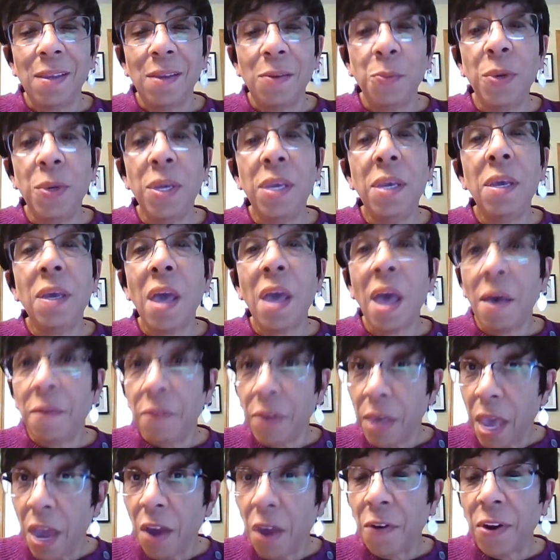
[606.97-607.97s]
We have
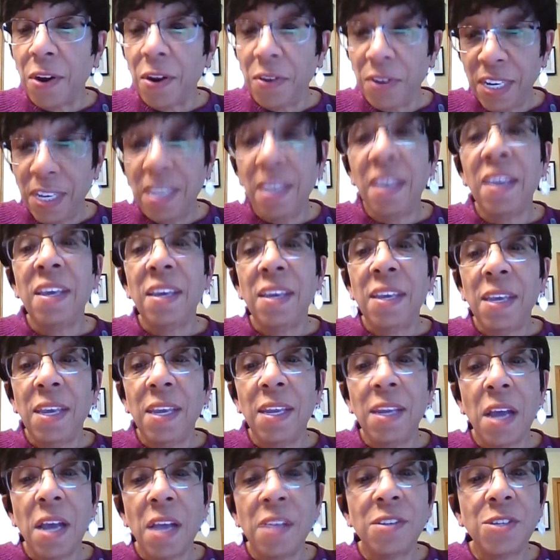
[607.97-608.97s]
a Herod
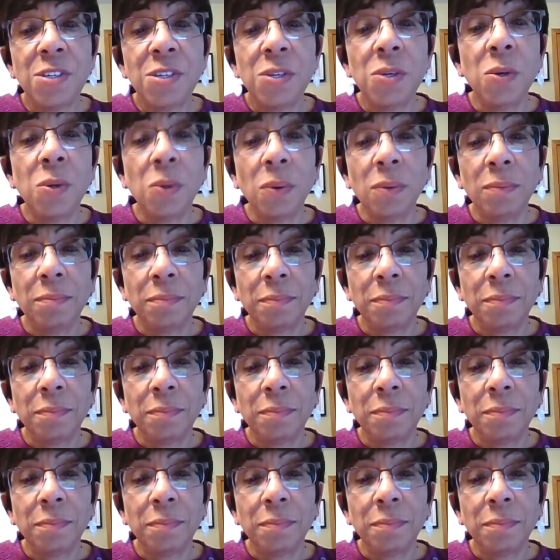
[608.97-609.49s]
in us too.